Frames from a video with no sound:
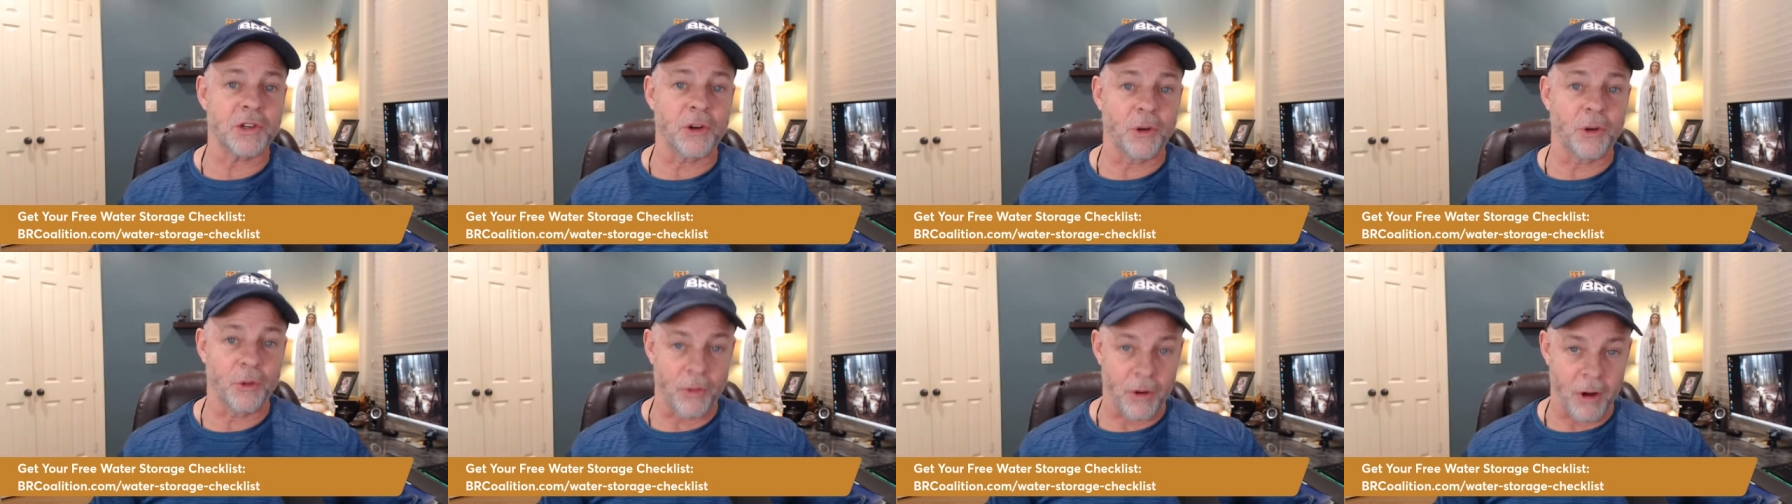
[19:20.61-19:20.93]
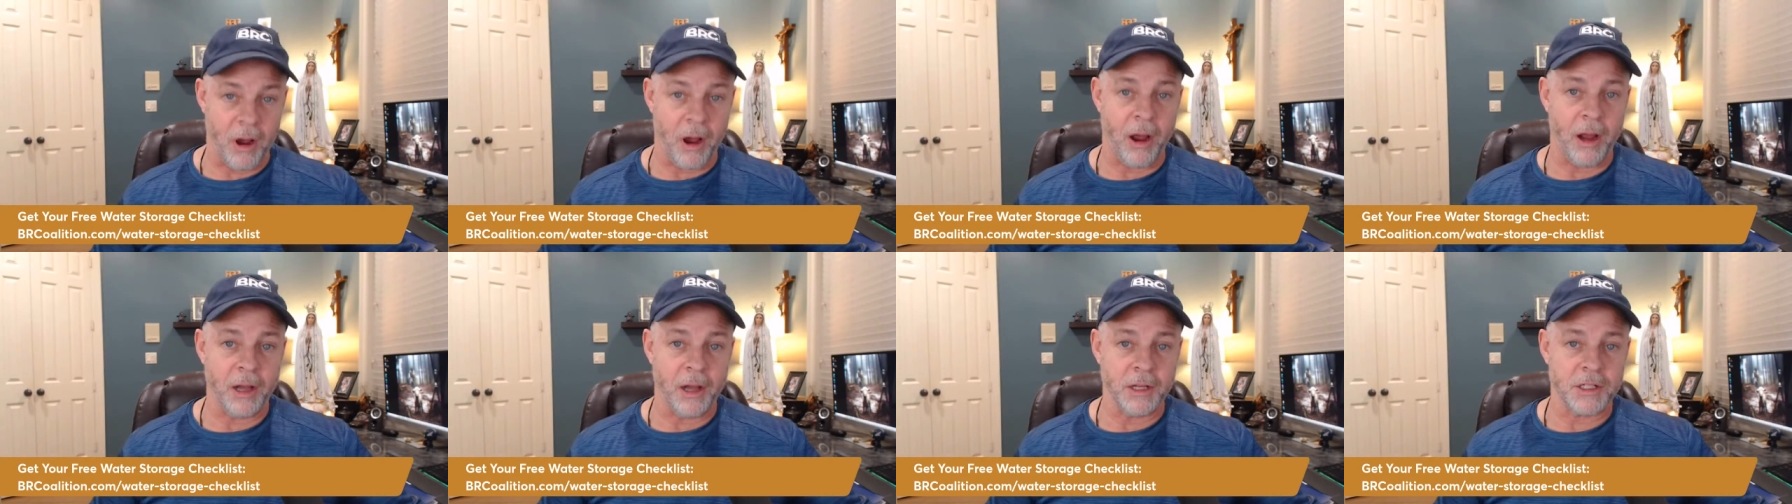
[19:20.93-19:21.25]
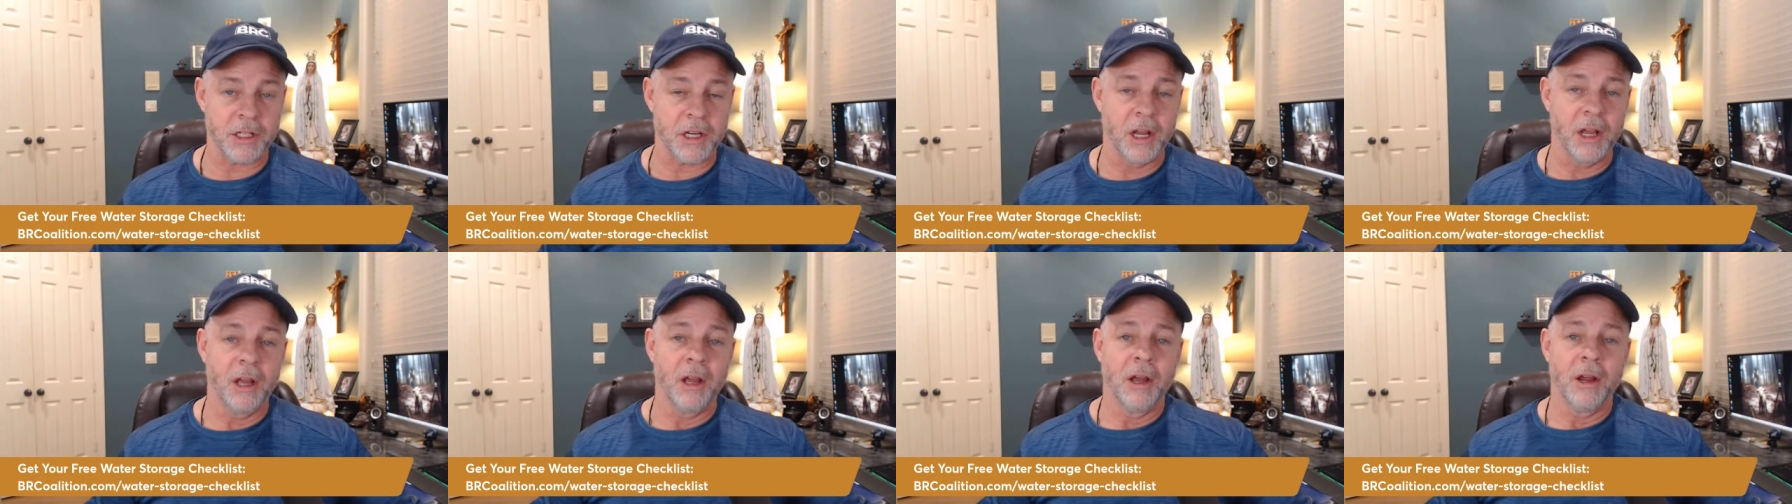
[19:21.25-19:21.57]

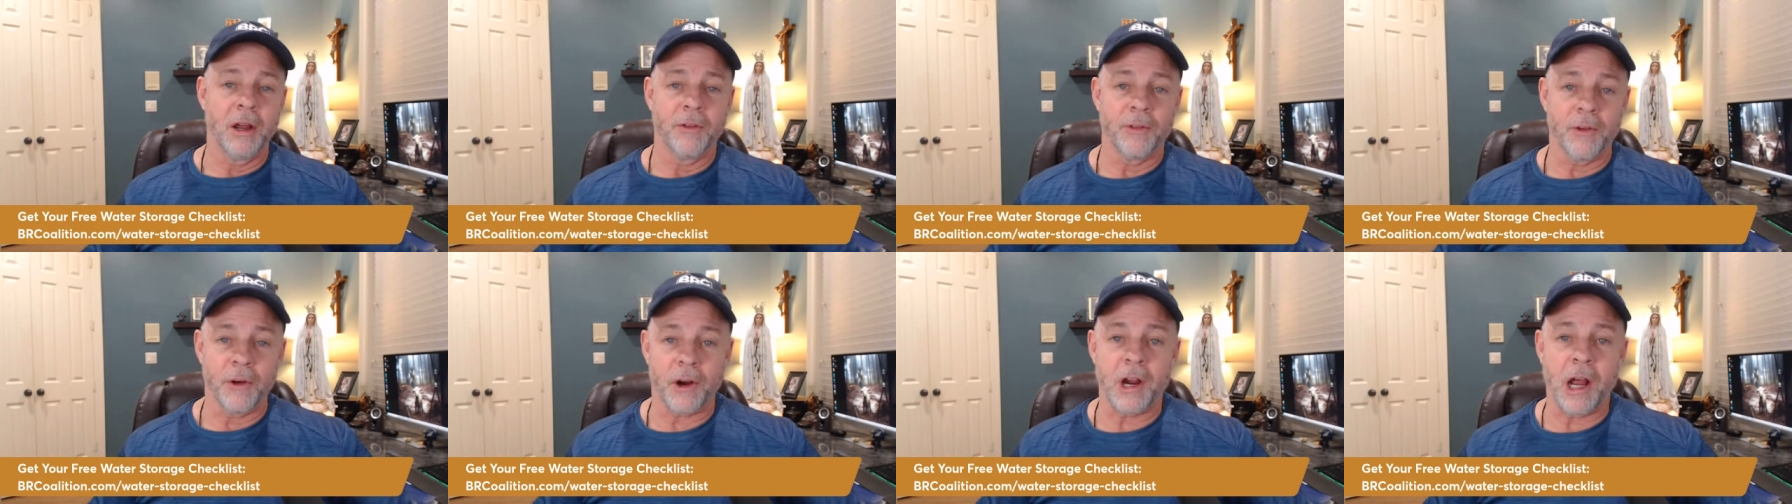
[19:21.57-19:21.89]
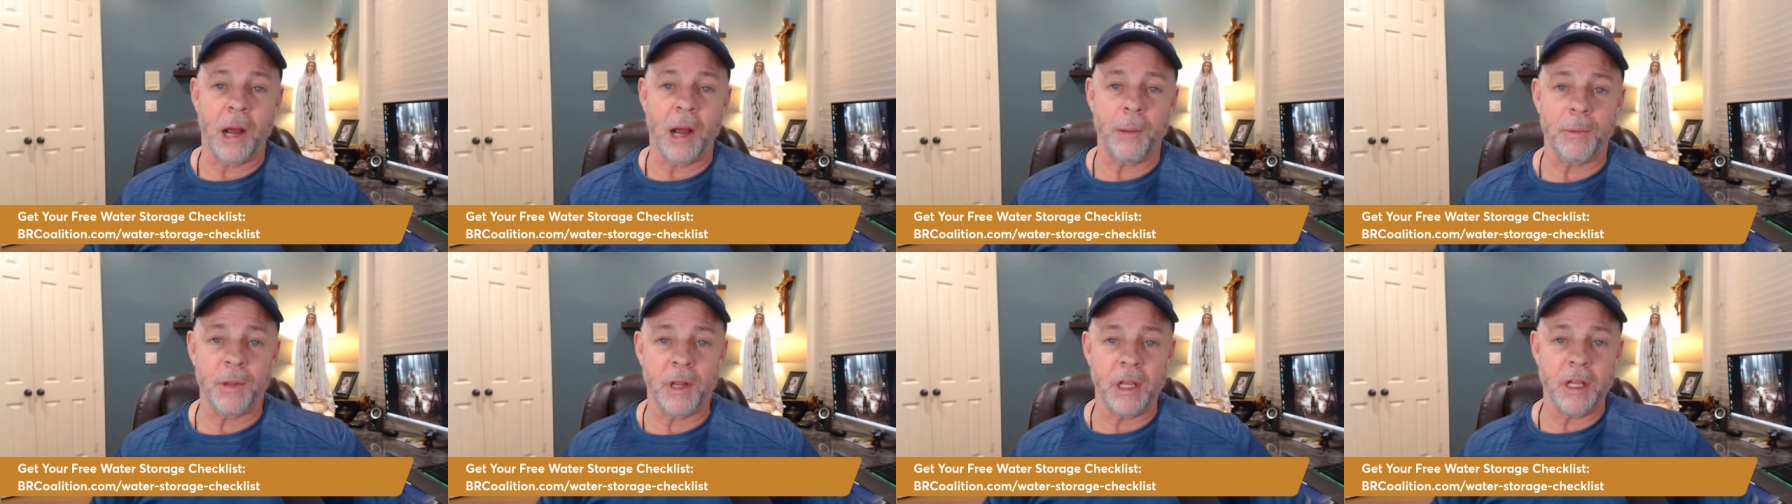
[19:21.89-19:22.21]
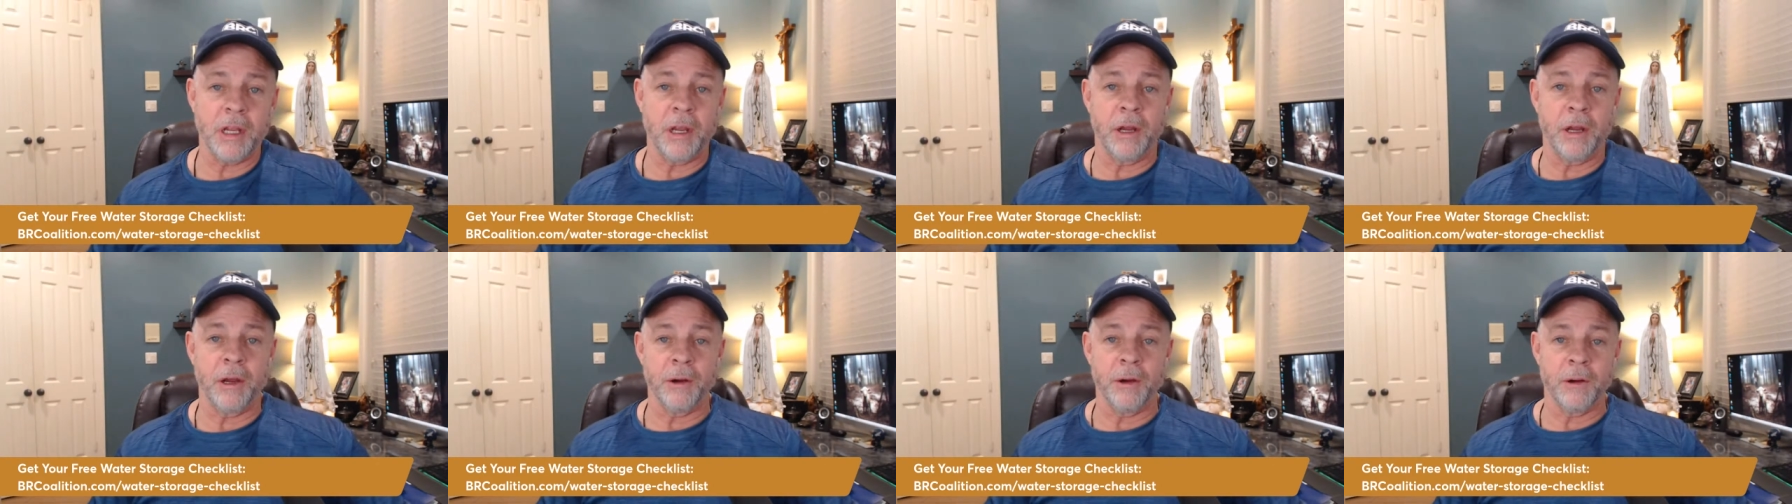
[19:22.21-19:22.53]
garage for a couple of
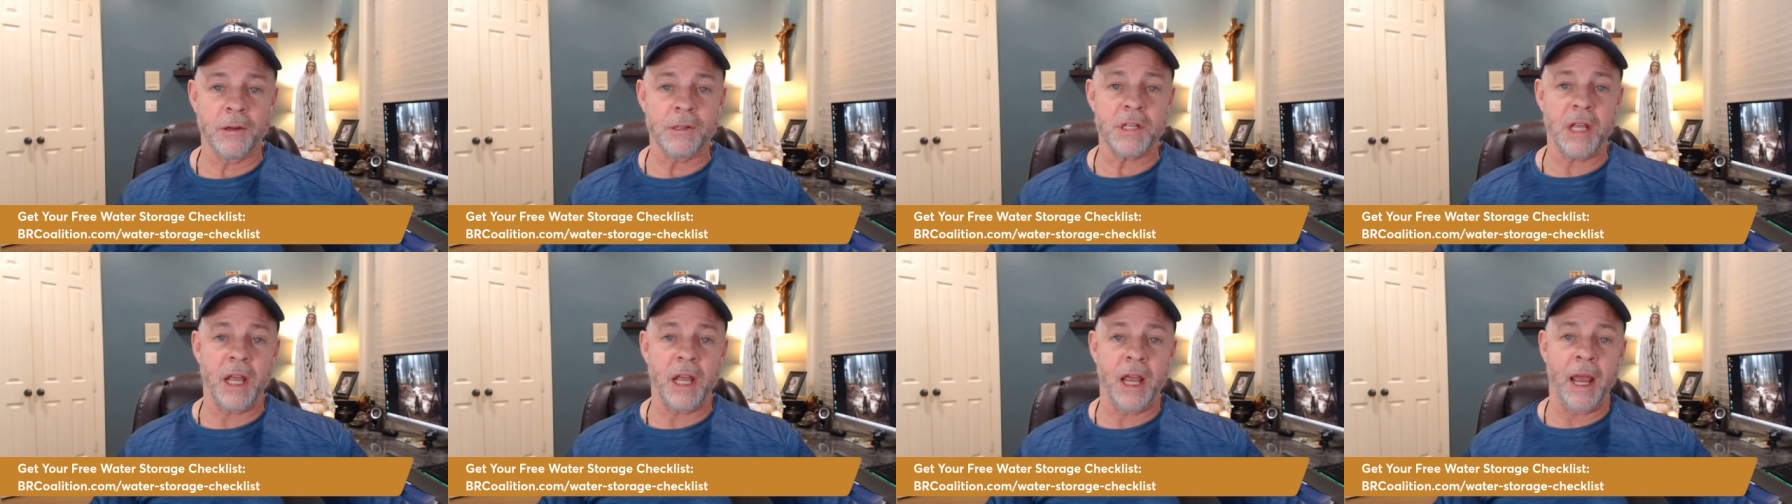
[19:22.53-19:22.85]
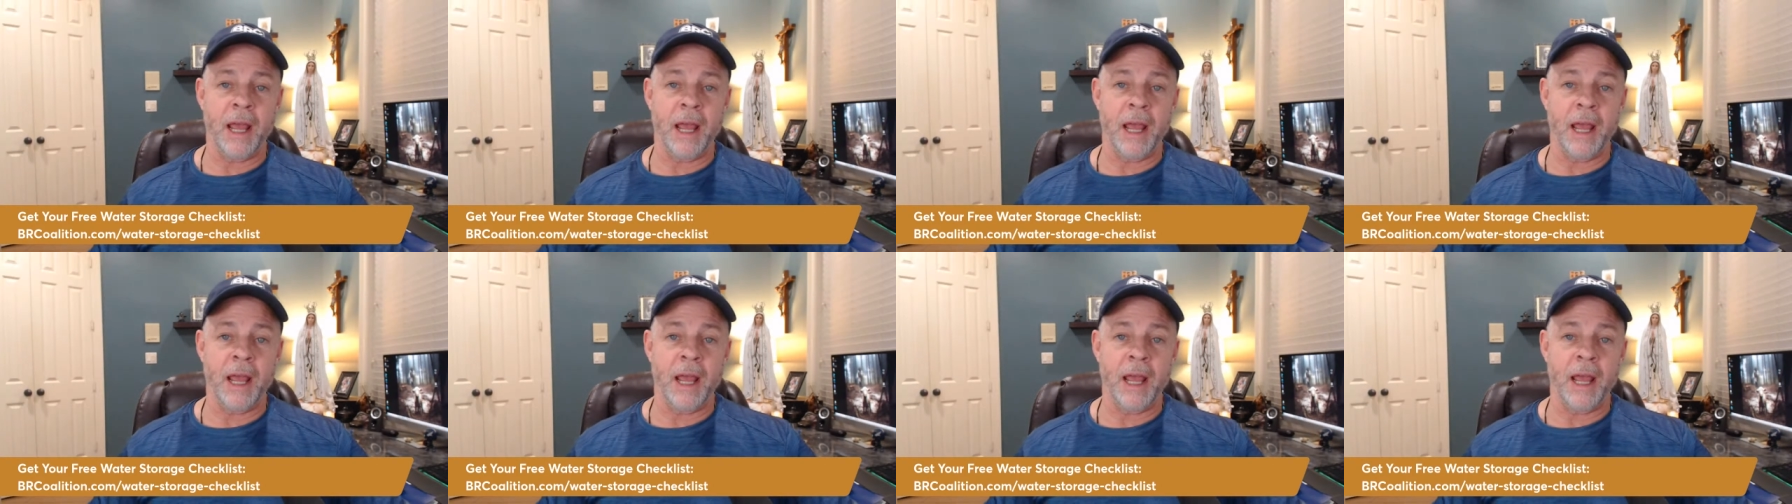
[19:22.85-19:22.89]
years.